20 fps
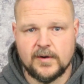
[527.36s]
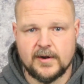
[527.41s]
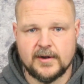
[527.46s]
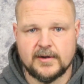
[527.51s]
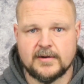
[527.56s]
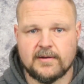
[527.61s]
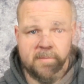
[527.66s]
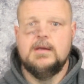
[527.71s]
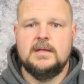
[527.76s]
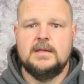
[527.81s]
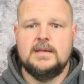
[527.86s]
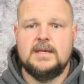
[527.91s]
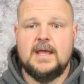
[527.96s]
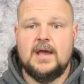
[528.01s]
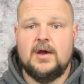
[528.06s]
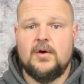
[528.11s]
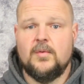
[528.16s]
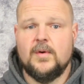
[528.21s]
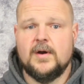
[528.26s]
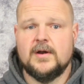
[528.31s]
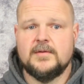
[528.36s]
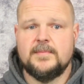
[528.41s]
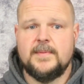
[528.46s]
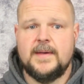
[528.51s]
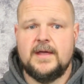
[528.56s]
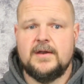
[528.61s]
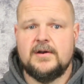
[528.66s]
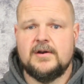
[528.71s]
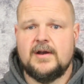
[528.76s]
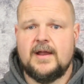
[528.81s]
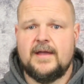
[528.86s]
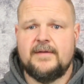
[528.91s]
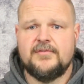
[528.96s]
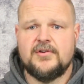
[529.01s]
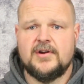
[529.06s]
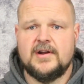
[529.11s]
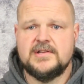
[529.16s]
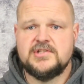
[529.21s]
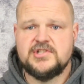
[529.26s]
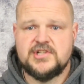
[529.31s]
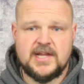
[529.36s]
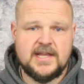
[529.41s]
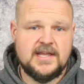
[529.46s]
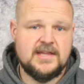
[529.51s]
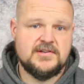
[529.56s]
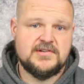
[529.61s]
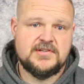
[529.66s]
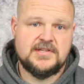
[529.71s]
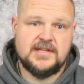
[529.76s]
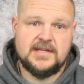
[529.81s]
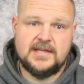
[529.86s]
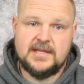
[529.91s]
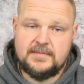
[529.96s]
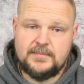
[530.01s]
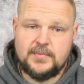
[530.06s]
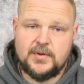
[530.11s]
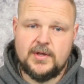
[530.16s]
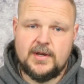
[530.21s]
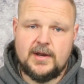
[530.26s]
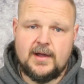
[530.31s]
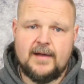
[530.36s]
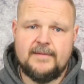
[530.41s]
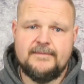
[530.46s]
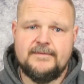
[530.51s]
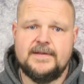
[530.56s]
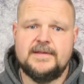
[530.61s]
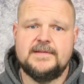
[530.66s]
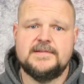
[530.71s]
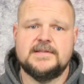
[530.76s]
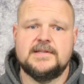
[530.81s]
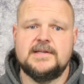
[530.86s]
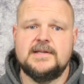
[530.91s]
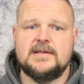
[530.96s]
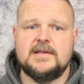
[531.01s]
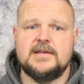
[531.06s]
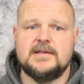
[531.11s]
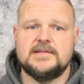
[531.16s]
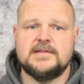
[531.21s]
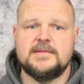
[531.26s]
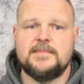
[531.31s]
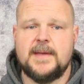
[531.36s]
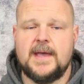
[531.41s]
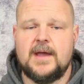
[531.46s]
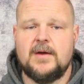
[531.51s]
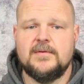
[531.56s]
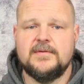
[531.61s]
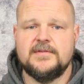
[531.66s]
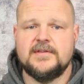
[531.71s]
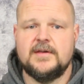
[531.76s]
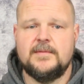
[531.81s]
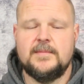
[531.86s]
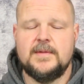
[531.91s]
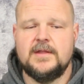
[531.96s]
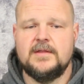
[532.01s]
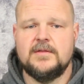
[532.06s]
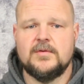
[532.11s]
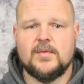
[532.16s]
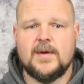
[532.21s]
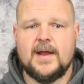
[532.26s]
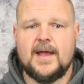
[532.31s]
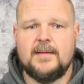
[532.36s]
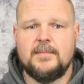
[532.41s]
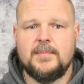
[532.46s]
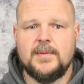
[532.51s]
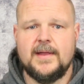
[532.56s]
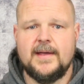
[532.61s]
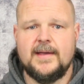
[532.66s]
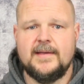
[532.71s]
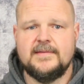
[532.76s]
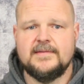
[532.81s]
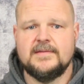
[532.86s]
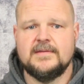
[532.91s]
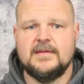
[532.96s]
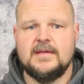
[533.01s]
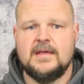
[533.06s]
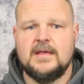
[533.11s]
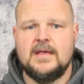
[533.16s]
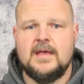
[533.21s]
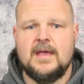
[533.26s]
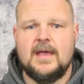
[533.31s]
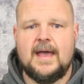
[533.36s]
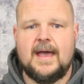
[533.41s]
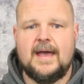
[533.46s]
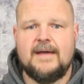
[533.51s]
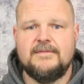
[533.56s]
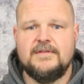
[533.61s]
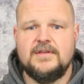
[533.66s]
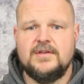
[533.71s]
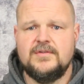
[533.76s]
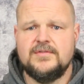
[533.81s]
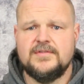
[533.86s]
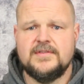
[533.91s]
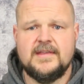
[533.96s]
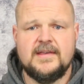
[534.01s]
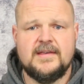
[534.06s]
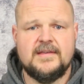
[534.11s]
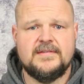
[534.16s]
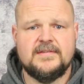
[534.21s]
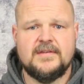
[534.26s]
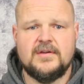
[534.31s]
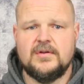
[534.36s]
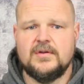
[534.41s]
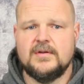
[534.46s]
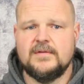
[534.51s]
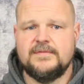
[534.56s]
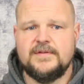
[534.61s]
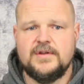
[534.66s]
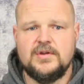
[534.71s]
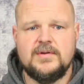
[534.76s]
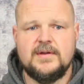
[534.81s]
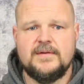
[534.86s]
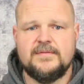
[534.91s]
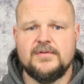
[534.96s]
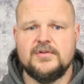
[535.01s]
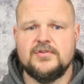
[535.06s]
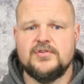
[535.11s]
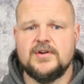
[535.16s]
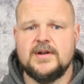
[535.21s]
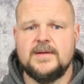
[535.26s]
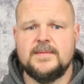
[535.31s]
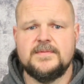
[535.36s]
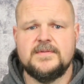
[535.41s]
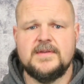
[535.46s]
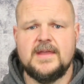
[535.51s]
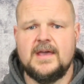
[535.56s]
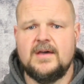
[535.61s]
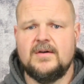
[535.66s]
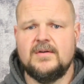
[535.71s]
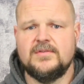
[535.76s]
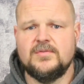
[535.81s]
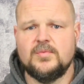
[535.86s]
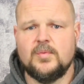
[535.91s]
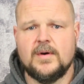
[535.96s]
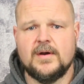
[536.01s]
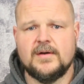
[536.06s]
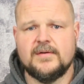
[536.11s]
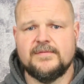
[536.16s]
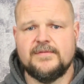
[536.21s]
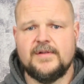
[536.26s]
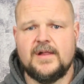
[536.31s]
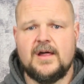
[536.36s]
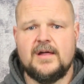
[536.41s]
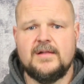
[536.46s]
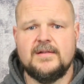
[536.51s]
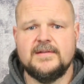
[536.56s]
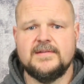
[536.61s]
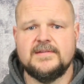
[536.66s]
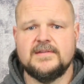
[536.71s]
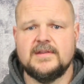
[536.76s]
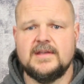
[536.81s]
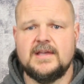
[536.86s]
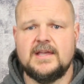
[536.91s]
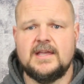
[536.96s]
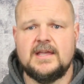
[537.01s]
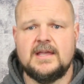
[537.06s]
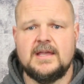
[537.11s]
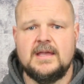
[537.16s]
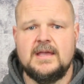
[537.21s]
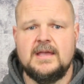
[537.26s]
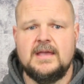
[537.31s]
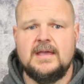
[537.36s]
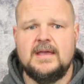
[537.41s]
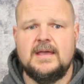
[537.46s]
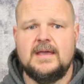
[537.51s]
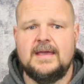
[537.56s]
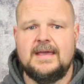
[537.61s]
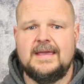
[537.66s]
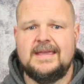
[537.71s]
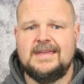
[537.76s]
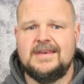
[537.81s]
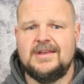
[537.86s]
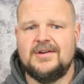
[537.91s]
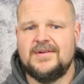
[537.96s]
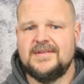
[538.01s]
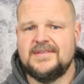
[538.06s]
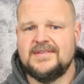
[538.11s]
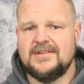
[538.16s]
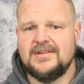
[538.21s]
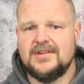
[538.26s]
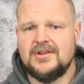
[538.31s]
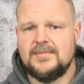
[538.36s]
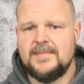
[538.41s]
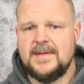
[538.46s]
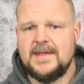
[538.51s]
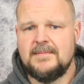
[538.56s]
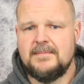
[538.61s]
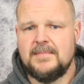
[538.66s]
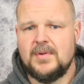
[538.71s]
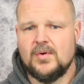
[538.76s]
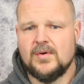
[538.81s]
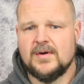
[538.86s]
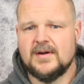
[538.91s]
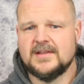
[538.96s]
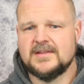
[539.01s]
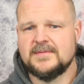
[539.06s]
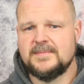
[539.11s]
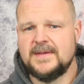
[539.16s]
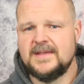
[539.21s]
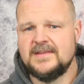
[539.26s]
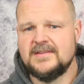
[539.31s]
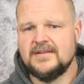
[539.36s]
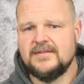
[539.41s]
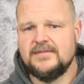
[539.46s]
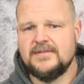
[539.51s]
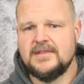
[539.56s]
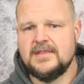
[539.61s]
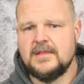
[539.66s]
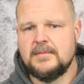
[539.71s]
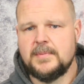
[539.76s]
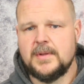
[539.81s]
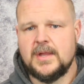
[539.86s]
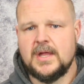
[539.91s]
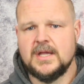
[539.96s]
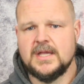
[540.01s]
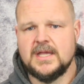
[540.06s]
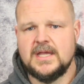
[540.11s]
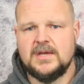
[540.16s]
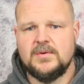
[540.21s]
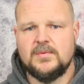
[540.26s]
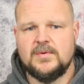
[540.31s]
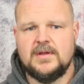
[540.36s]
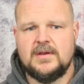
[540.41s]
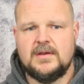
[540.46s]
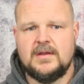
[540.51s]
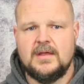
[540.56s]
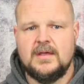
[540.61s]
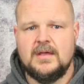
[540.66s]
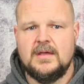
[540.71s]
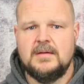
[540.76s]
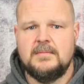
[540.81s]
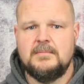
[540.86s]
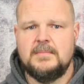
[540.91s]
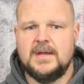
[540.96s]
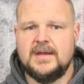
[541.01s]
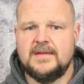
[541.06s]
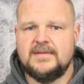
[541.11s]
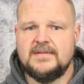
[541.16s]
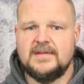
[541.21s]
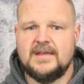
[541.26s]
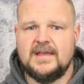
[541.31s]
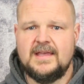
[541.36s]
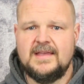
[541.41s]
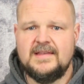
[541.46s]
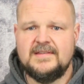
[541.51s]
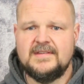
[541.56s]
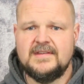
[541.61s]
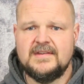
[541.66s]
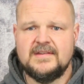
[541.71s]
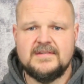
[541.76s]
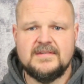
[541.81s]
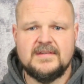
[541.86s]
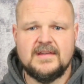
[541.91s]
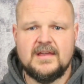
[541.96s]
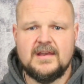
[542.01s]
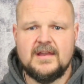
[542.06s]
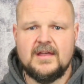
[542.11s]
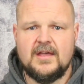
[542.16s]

work. Now it worked better after I changed the input obviously because the power is coming in the right place. I've used this on a few different trips now. It's worked flawlessly. You know, it's a little bit more expensive than the plug-in one, but it's easy to set